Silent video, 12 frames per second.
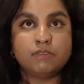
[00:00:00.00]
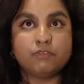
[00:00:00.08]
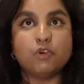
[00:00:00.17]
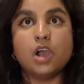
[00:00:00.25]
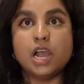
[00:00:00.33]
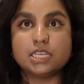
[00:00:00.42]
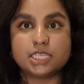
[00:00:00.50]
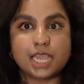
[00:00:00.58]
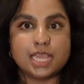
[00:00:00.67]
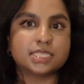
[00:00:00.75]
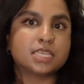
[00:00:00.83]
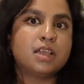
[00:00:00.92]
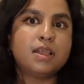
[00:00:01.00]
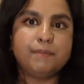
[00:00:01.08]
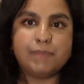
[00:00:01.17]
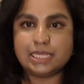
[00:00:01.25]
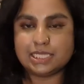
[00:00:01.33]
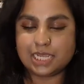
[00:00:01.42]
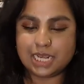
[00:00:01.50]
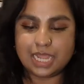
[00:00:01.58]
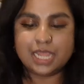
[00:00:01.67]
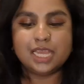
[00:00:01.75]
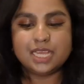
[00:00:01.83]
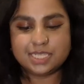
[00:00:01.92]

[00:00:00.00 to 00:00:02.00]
for her to kiss, basically.